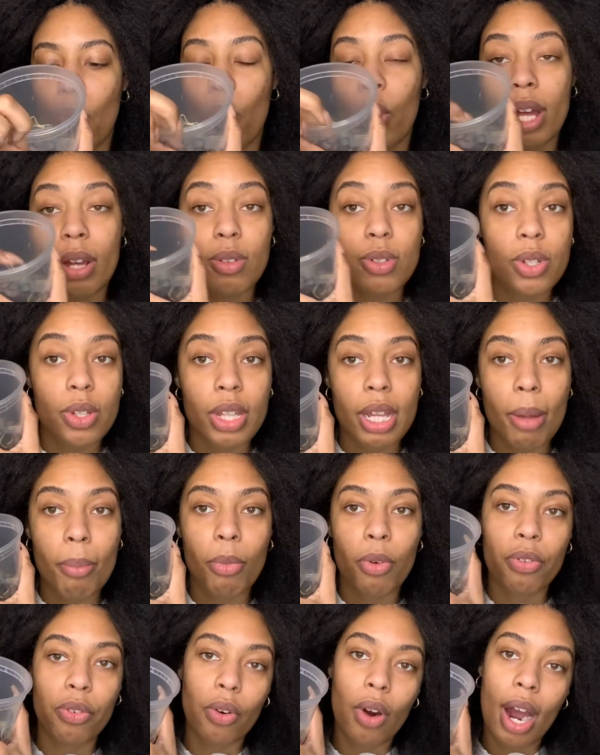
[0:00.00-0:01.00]
oil to them
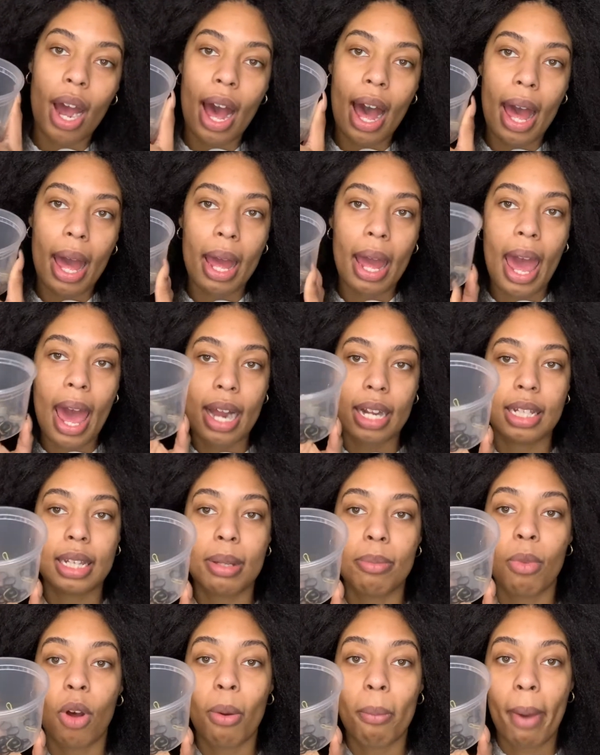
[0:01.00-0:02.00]
before I added
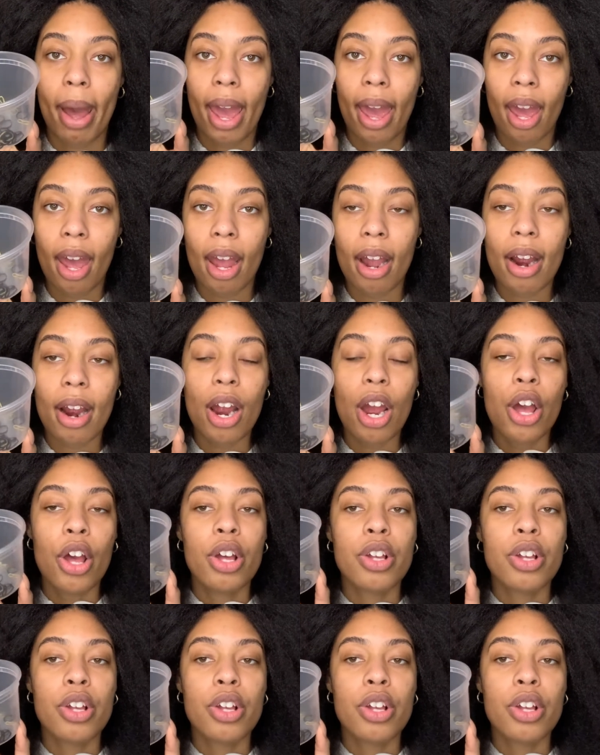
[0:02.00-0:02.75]
them on my hair.